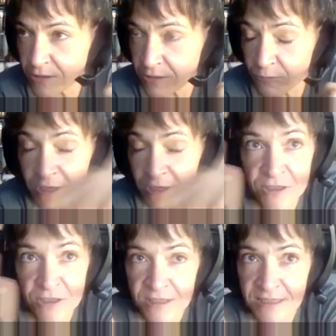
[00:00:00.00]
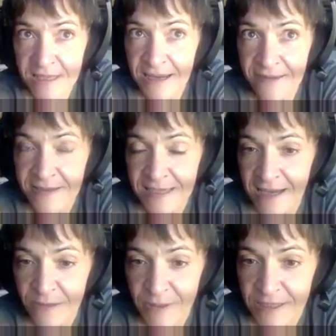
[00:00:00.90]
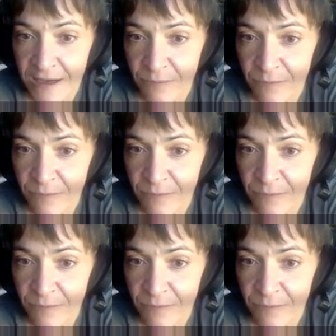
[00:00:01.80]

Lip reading: We just decided this had to be done.